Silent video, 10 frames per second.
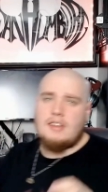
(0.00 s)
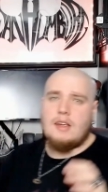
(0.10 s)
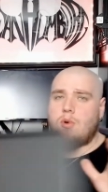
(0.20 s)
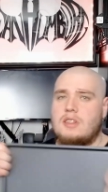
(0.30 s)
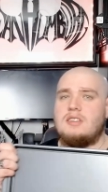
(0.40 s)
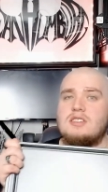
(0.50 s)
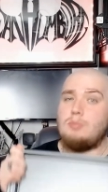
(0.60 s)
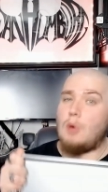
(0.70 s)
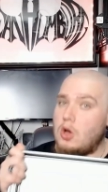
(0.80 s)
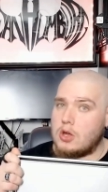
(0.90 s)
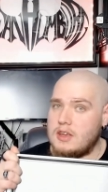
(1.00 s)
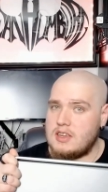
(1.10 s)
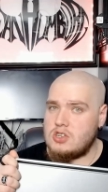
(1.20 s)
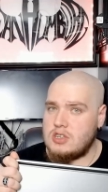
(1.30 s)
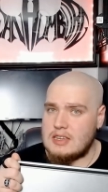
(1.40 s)
take one of the small
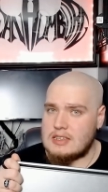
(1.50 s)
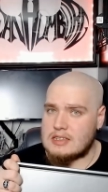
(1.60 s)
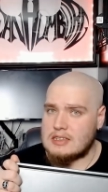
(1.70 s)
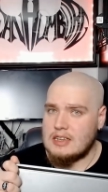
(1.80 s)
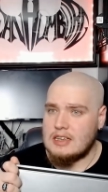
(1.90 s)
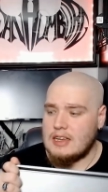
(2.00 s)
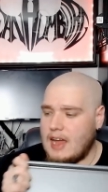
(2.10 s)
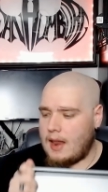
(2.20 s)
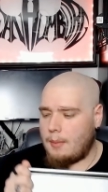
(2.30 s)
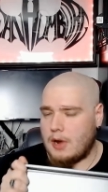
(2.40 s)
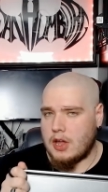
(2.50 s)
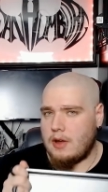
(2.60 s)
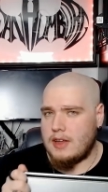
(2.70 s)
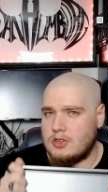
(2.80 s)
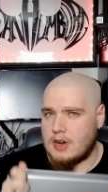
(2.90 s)
cookie sheets, and I'm going to go
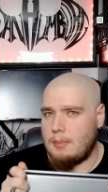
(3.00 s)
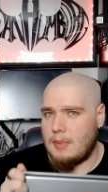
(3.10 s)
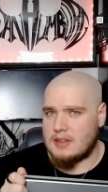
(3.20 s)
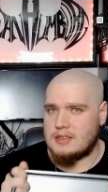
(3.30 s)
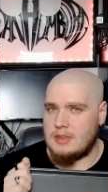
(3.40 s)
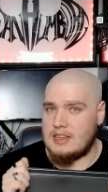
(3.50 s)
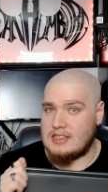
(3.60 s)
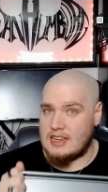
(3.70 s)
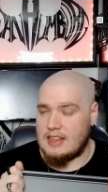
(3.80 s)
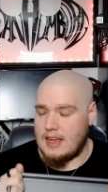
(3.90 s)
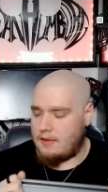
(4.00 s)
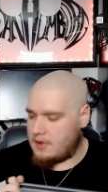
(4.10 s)
ahead and try to melt some of these in the oven.